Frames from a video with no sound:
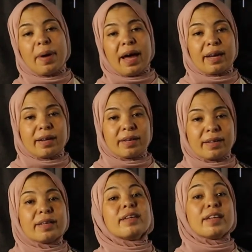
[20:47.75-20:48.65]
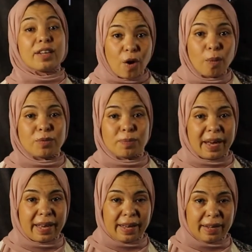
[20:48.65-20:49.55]
back. He comes
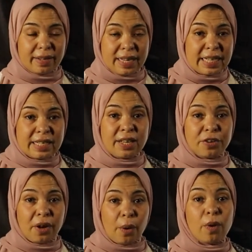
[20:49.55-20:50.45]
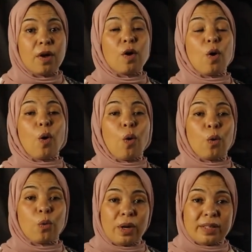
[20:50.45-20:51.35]
back again. He is here now.
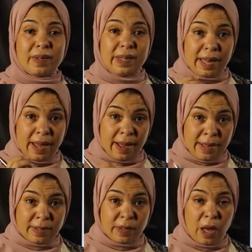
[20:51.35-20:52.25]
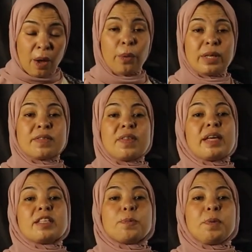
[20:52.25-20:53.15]
All what he has now is the
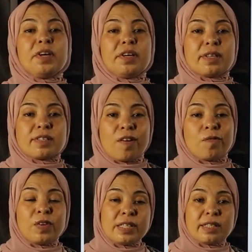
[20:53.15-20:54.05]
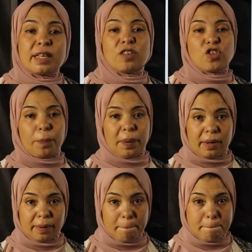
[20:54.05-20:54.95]
experience of visiting Japan.